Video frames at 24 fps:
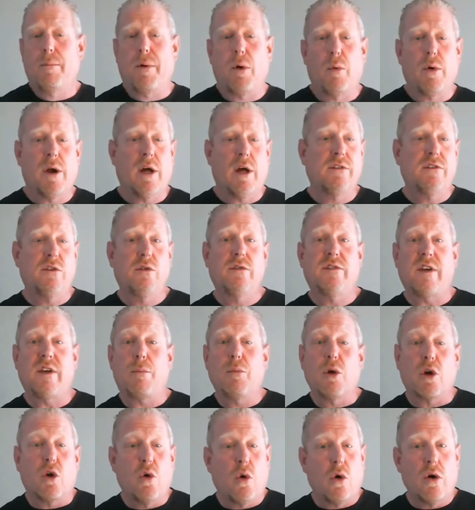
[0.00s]
But what I'll do is
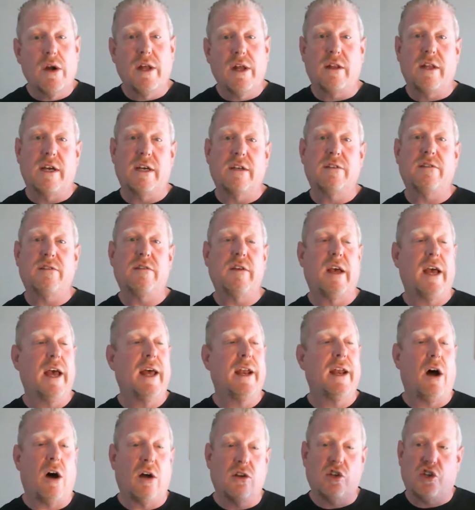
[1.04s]
I'm recording this
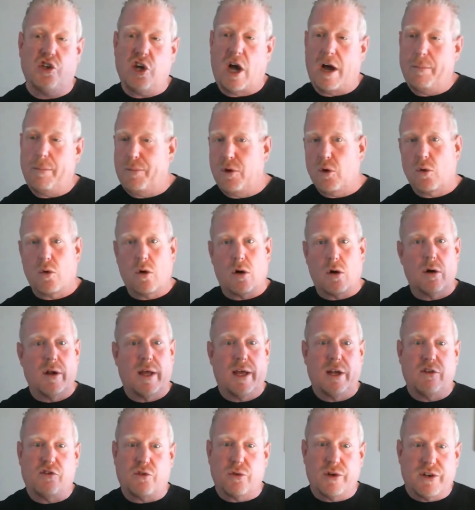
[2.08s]
and I'll chop your
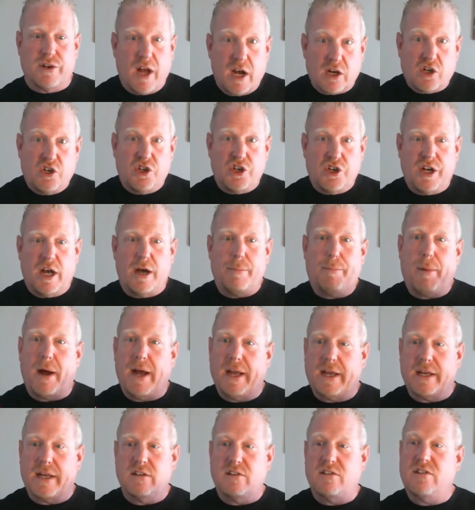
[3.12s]
introduction up. I
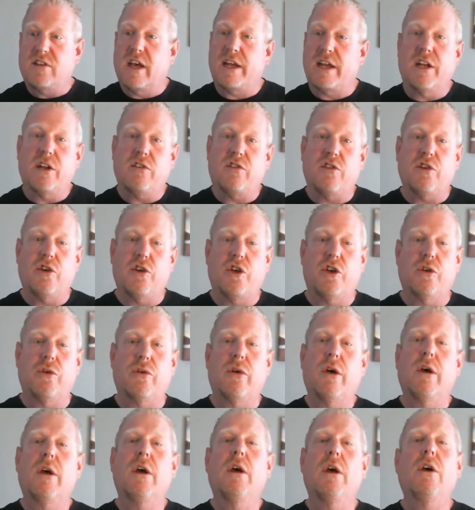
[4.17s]
can send it to
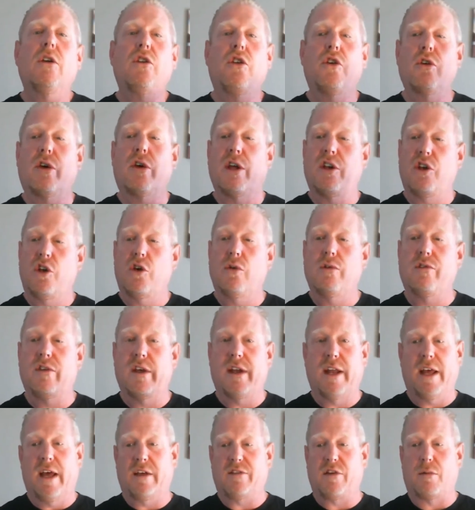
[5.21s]
you. You can use
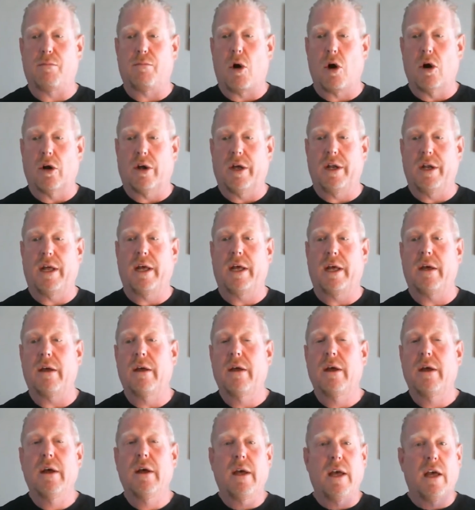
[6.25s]
it as a marketing
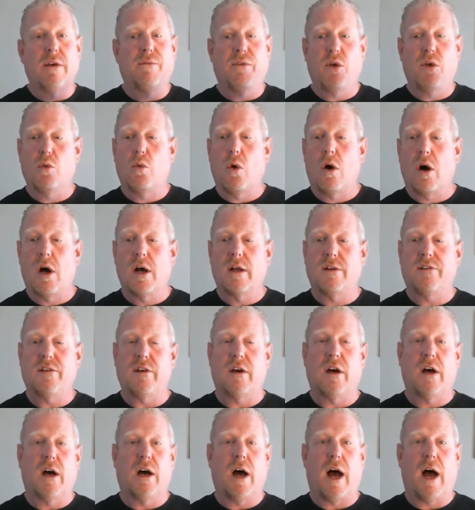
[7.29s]
if you want,
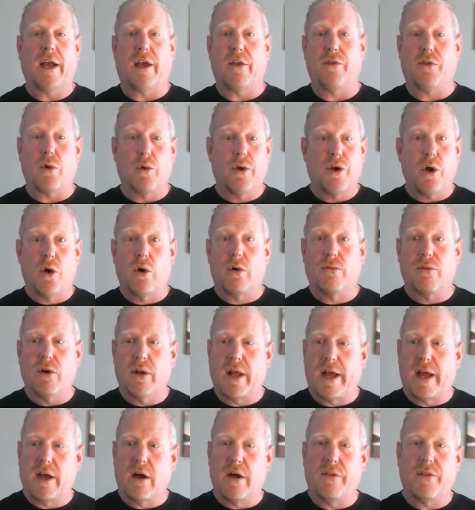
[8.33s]
uh, I can throw an
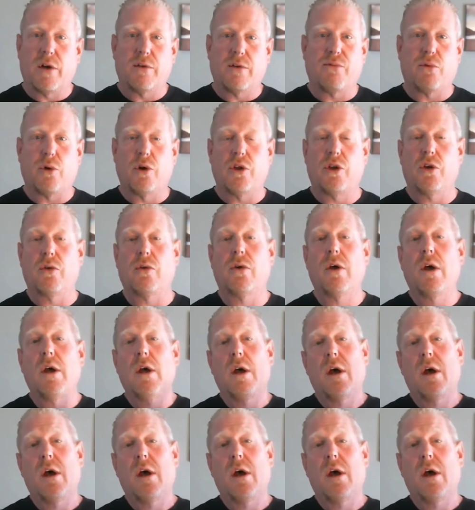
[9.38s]
overlay on there for you.